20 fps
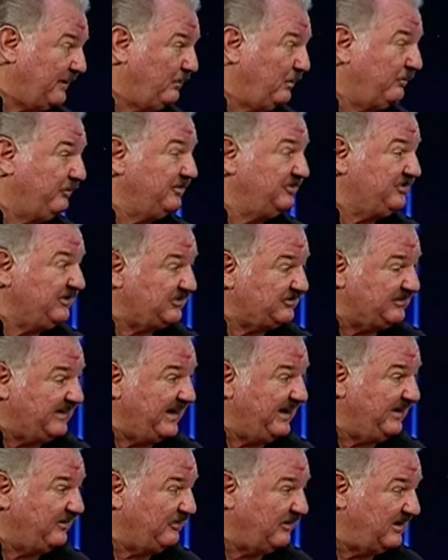will resist
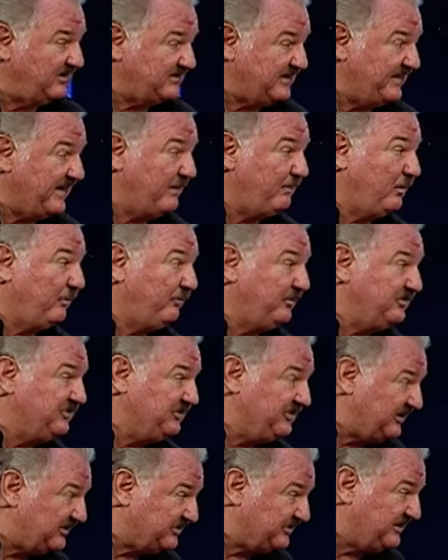Antichrist and they will
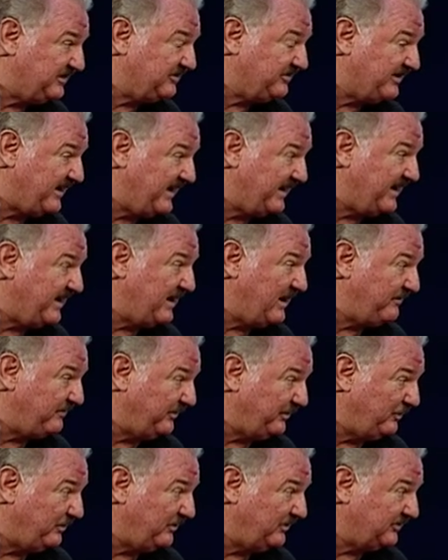resist his taking over
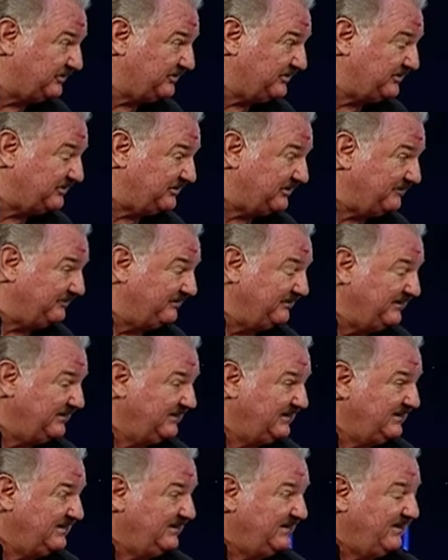the world system.
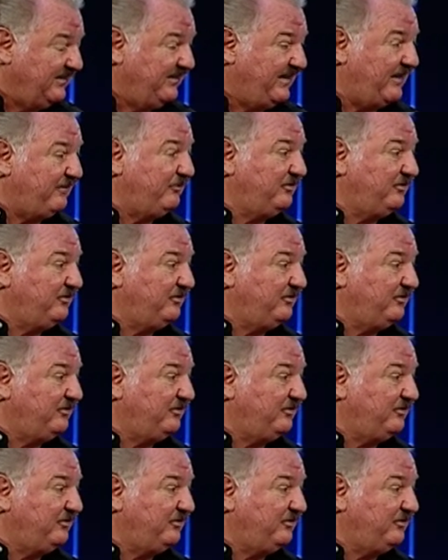That